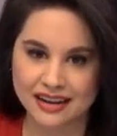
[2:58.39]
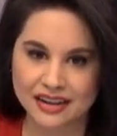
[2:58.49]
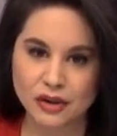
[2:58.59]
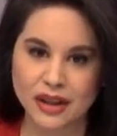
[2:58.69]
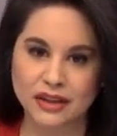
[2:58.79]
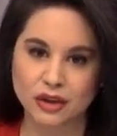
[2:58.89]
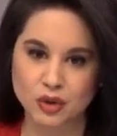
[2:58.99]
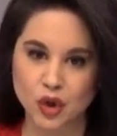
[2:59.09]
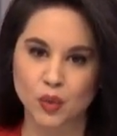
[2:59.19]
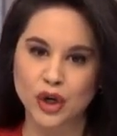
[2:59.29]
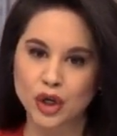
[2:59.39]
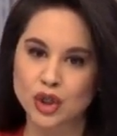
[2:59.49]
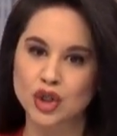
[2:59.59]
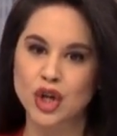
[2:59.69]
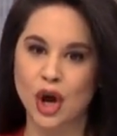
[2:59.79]
No, no, like I those, the real
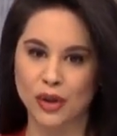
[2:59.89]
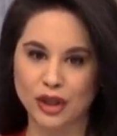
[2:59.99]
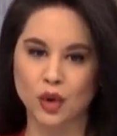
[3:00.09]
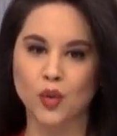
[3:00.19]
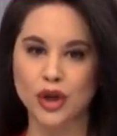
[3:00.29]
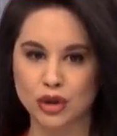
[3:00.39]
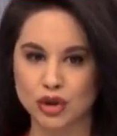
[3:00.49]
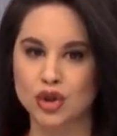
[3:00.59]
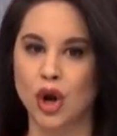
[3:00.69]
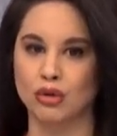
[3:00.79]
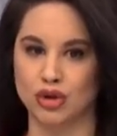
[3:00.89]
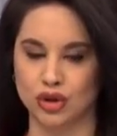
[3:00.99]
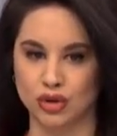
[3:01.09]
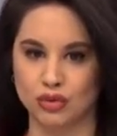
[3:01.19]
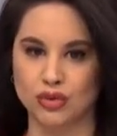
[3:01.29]
snow, snow, like these are actually, yeah, these are